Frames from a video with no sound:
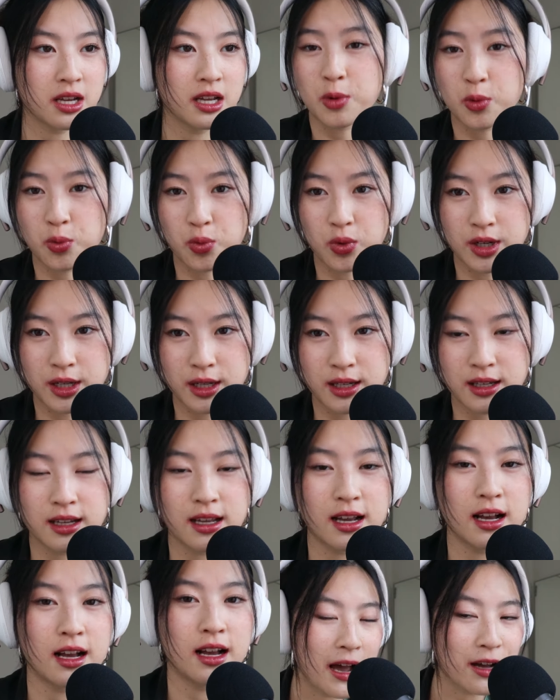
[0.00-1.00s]
Number
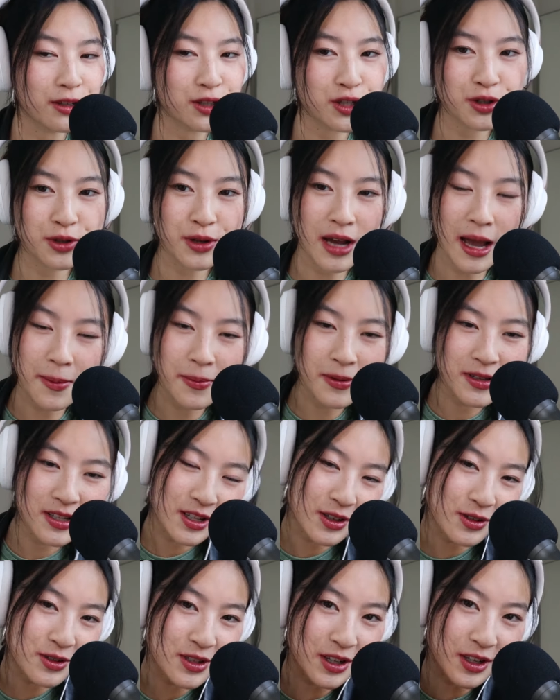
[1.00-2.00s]
one, about two
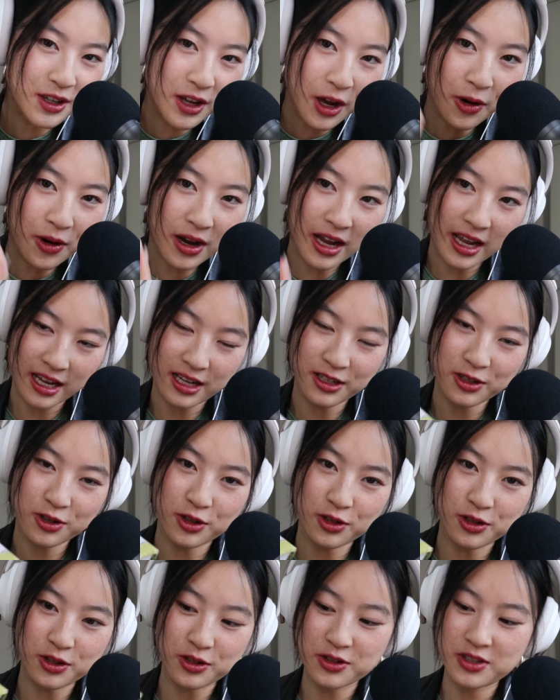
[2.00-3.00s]
episodes ago, I
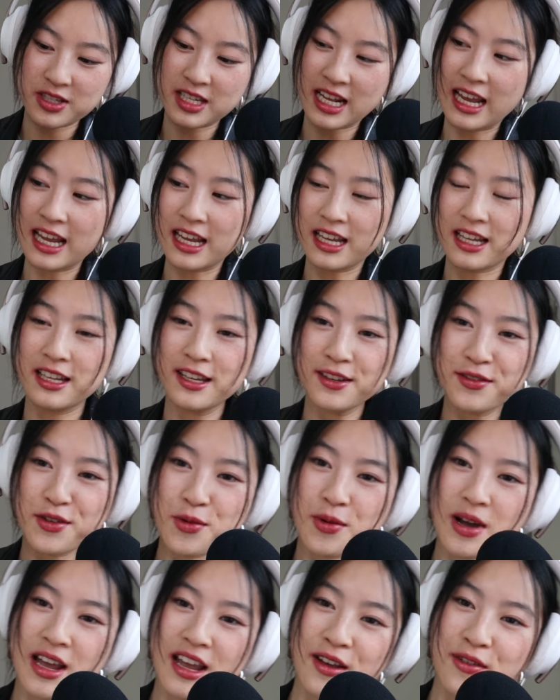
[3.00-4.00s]
introduced a
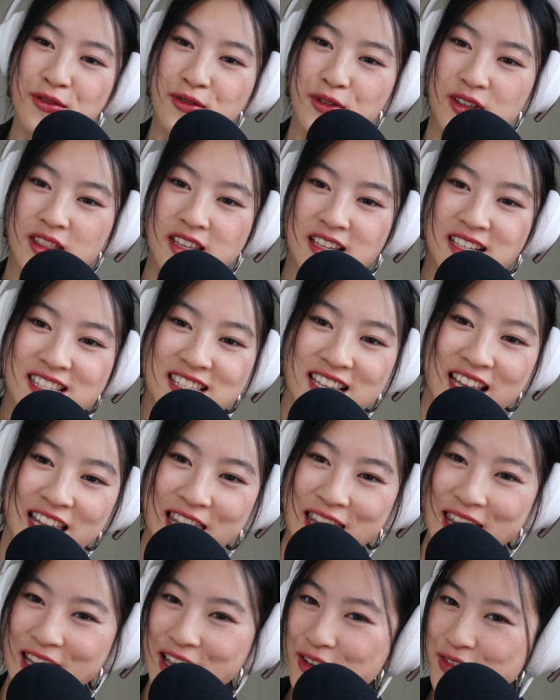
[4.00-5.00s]
giveaway for this
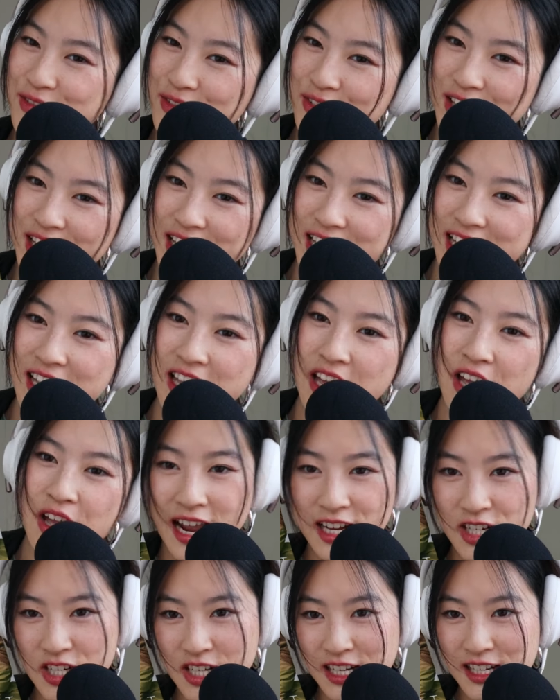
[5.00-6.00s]
lovely
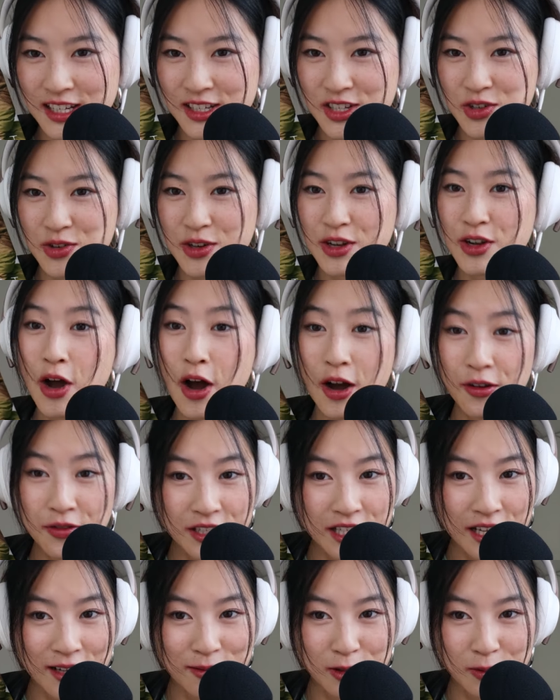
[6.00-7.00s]
fashion history coffee
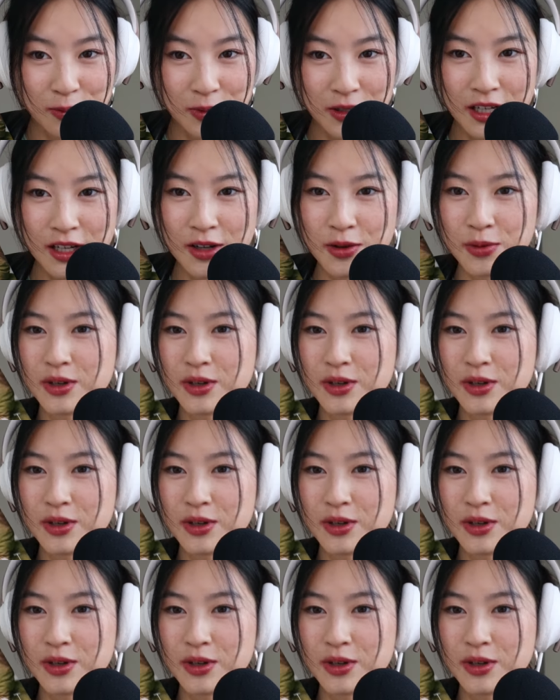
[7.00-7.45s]
table book,